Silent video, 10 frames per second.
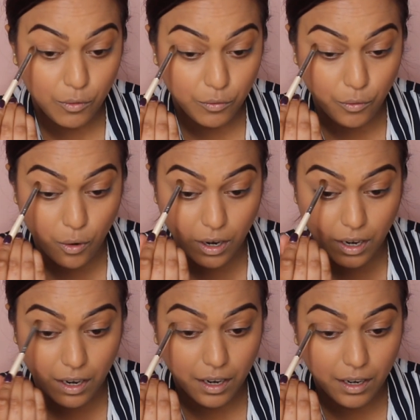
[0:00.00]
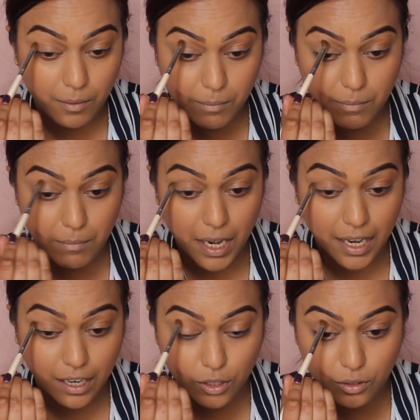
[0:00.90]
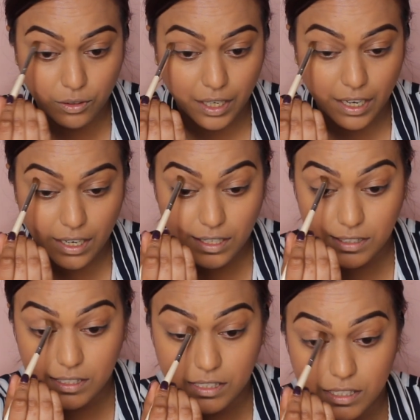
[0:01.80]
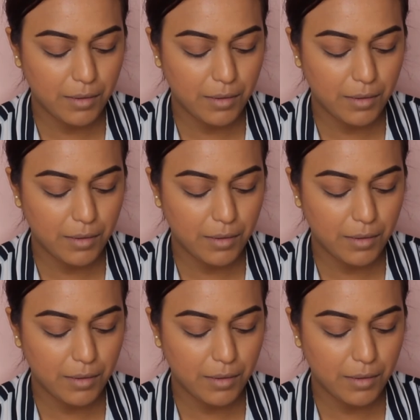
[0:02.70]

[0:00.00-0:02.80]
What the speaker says: for my crease.